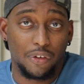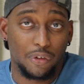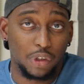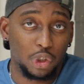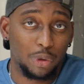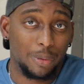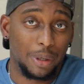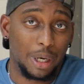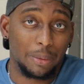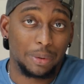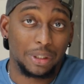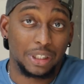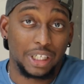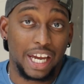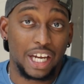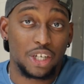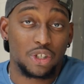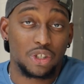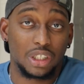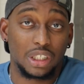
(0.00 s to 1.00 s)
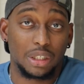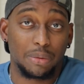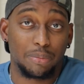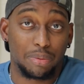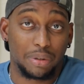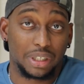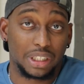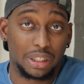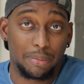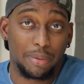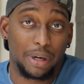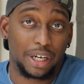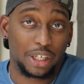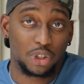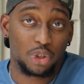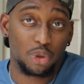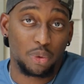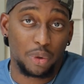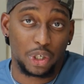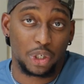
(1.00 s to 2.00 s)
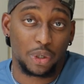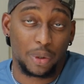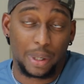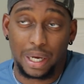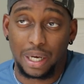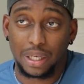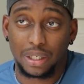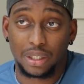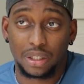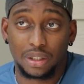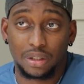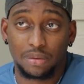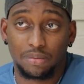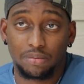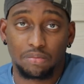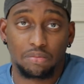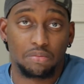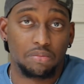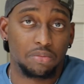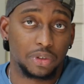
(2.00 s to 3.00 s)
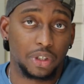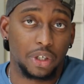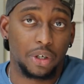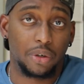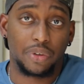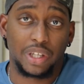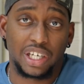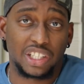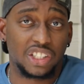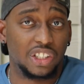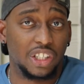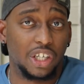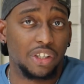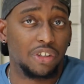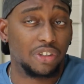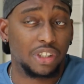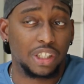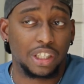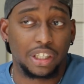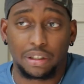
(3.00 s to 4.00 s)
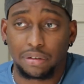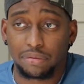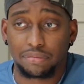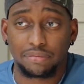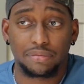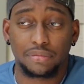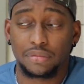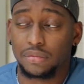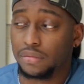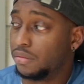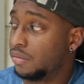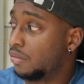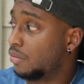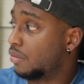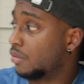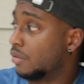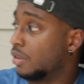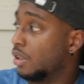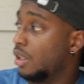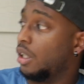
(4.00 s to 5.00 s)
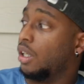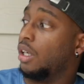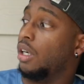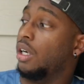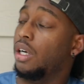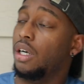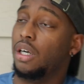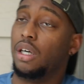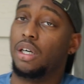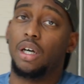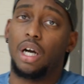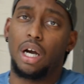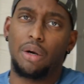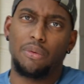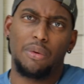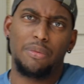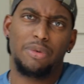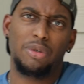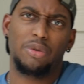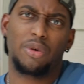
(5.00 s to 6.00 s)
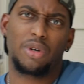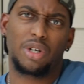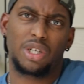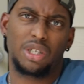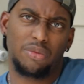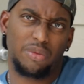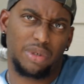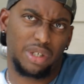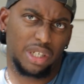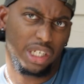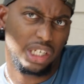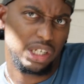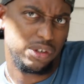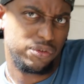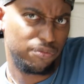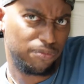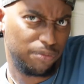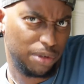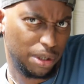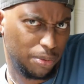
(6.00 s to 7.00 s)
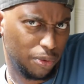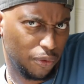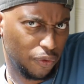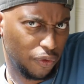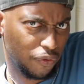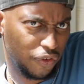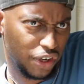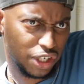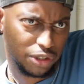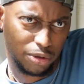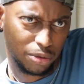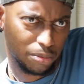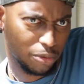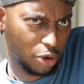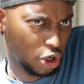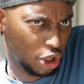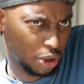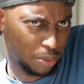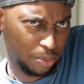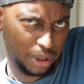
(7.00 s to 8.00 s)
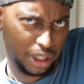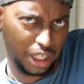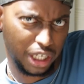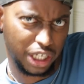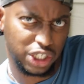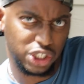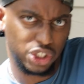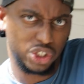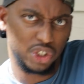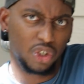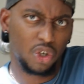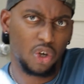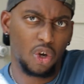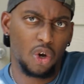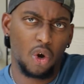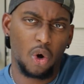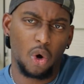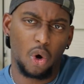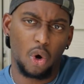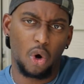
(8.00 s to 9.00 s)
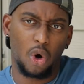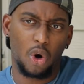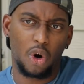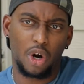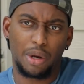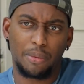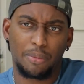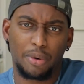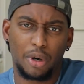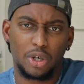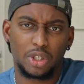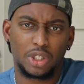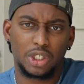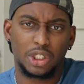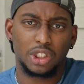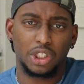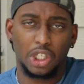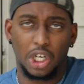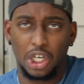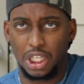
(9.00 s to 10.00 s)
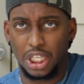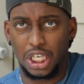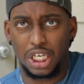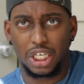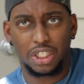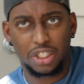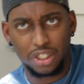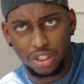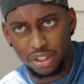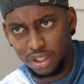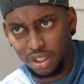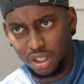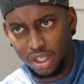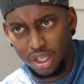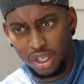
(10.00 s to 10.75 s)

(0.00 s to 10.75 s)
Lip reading: you be able to actually bring the bike to where you're at. So that's another thing. I won't be working with any people from Facebook Marketplace or in persons unless